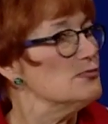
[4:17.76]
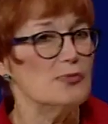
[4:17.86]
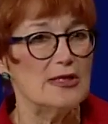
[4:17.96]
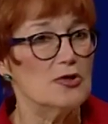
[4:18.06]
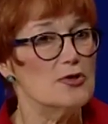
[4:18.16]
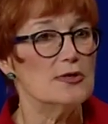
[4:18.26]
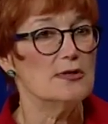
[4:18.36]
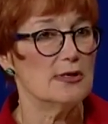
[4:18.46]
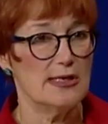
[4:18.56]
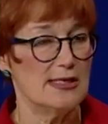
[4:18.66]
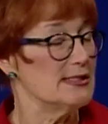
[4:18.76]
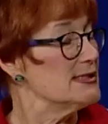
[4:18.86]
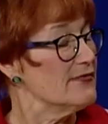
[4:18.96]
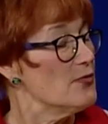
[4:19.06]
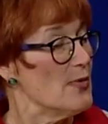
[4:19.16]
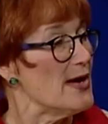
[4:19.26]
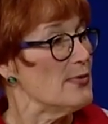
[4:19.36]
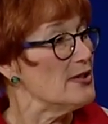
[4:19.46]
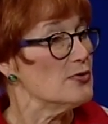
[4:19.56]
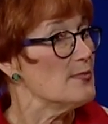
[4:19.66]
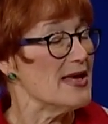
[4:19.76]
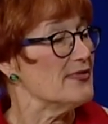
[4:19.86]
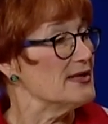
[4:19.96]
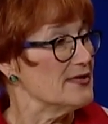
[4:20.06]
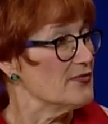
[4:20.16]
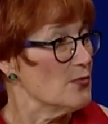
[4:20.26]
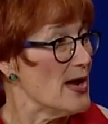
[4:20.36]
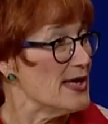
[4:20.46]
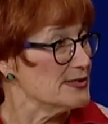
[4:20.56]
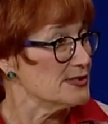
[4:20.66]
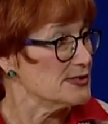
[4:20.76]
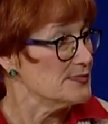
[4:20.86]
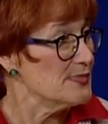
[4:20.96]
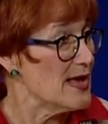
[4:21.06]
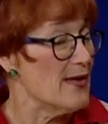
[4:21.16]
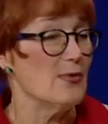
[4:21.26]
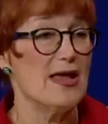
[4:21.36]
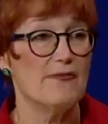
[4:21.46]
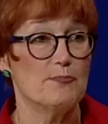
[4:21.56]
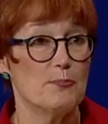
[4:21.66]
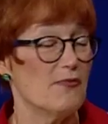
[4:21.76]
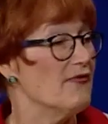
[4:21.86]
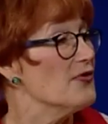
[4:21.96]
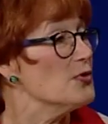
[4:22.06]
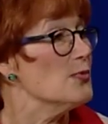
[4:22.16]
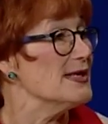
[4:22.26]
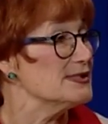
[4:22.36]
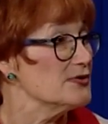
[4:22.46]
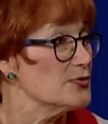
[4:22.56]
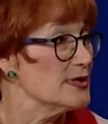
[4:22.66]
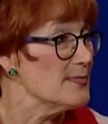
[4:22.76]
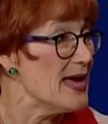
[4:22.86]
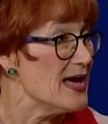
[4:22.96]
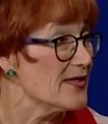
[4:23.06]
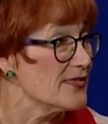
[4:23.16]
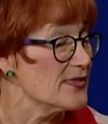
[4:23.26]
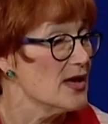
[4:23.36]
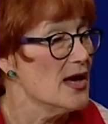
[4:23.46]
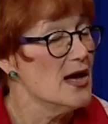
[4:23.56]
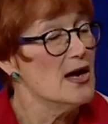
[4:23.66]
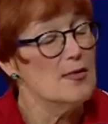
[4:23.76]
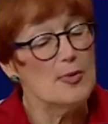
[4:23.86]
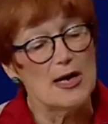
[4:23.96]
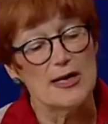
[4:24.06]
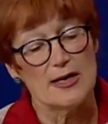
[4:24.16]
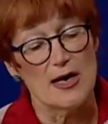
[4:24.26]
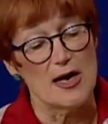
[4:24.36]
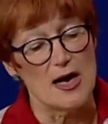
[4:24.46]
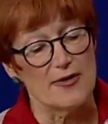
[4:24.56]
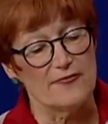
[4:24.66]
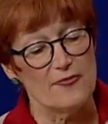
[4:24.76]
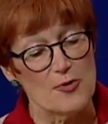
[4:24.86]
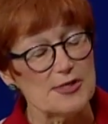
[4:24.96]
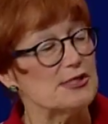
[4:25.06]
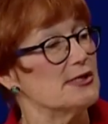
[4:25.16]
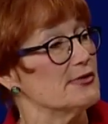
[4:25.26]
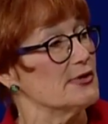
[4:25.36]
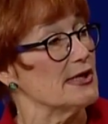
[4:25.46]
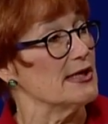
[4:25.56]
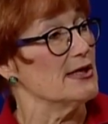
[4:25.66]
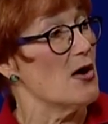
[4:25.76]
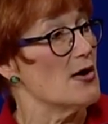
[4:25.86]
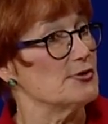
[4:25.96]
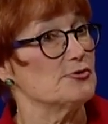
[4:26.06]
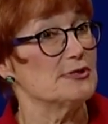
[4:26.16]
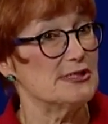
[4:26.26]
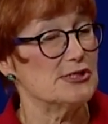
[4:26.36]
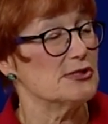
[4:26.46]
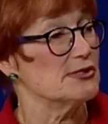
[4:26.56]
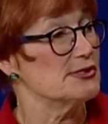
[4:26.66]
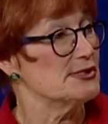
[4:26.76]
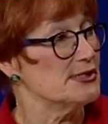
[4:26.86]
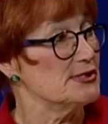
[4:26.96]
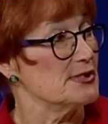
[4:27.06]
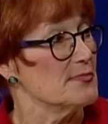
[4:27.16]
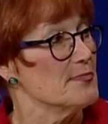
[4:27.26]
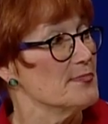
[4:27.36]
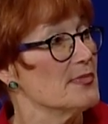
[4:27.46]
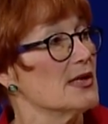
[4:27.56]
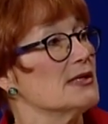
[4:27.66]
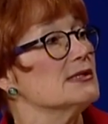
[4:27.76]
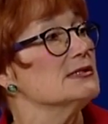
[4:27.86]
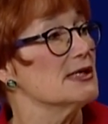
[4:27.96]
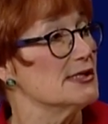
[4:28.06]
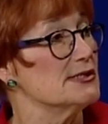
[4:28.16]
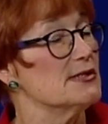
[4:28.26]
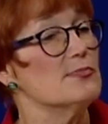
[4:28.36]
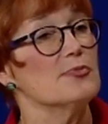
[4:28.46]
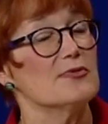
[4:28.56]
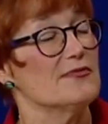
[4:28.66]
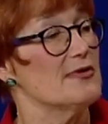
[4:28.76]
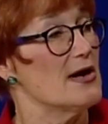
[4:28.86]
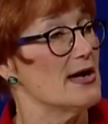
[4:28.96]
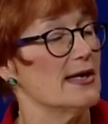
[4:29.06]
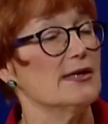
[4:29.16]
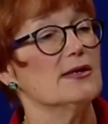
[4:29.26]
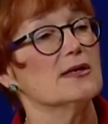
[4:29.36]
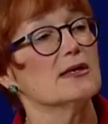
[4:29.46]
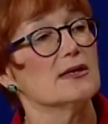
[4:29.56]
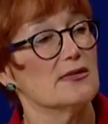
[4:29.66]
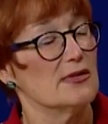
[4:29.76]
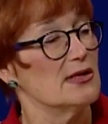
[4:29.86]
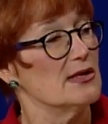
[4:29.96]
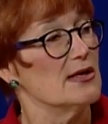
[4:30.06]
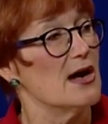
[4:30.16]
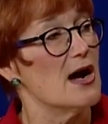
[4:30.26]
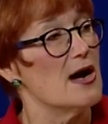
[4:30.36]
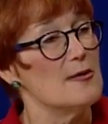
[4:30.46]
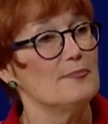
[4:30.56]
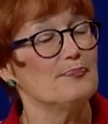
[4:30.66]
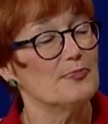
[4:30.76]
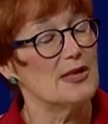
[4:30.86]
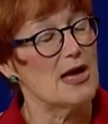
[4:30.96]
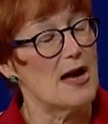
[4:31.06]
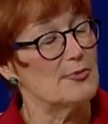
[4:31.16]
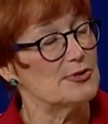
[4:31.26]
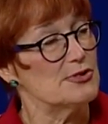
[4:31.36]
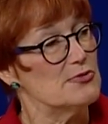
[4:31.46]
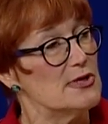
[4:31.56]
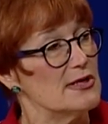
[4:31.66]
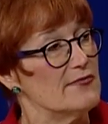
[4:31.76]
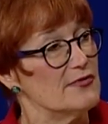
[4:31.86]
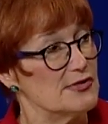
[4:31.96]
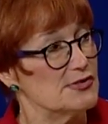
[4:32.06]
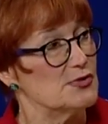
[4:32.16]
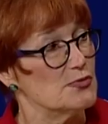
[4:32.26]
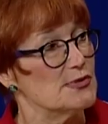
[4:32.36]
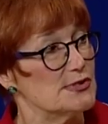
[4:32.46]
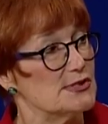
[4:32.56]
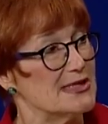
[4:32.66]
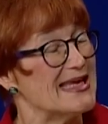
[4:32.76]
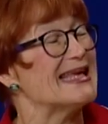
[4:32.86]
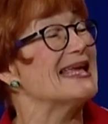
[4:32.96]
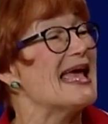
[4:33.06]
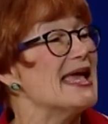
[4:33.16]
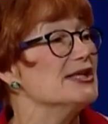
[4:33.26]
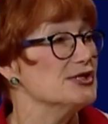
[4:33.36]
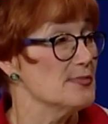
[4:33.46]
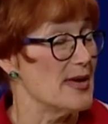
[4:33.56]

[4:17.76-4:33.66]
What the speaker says: we learn in different ways. We learn math in different ways, and we have preferred ways of learning math. But unfortunately, our traditional system doesn't provide the opportunity for the students to get engaged in